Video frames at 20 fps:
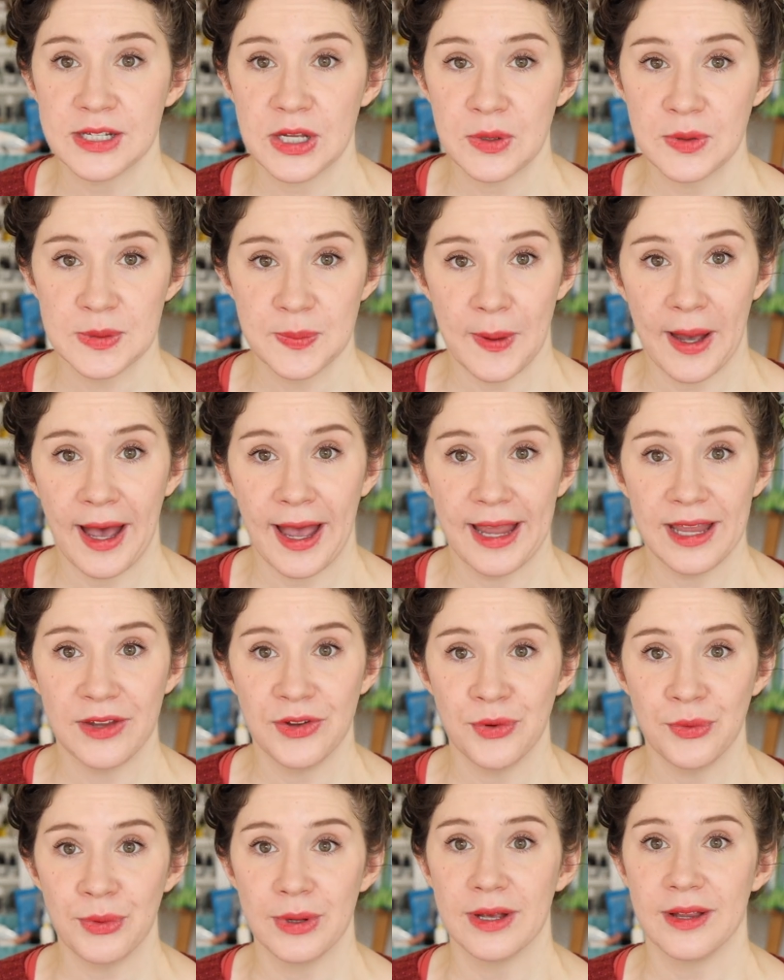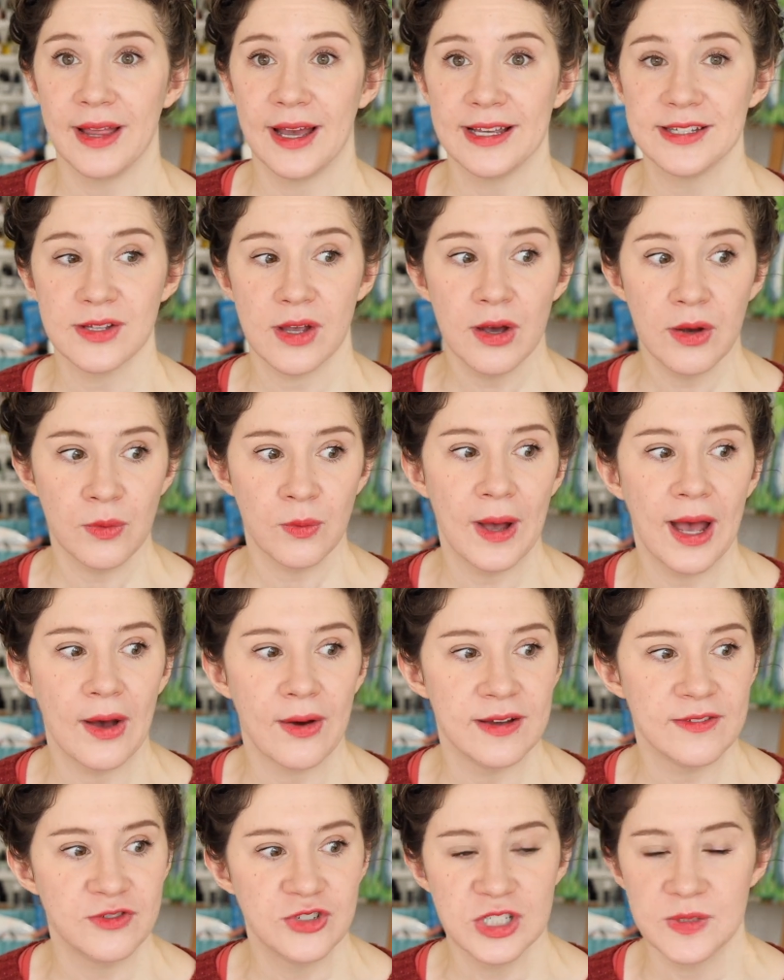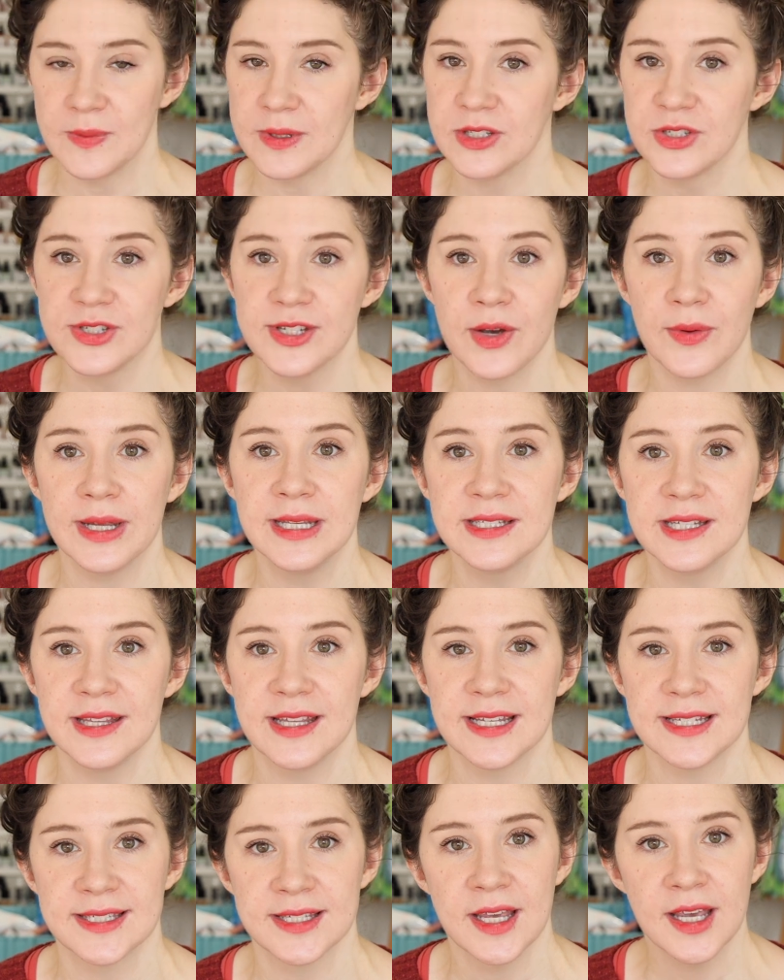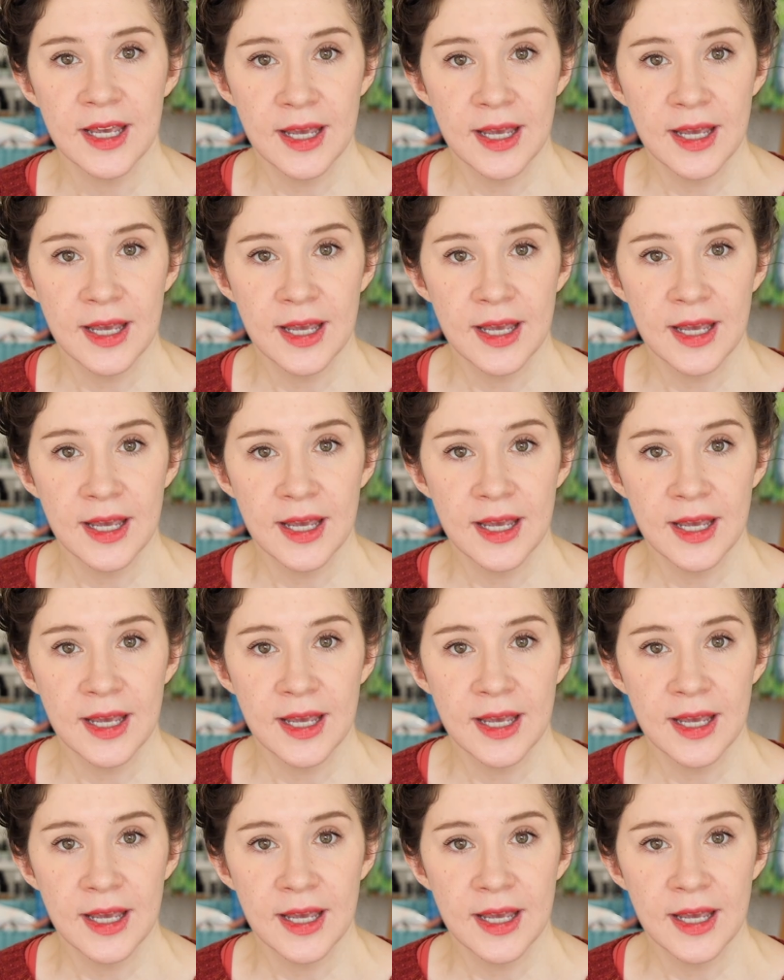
goes by and you realize, oh wow, I've just been so into this,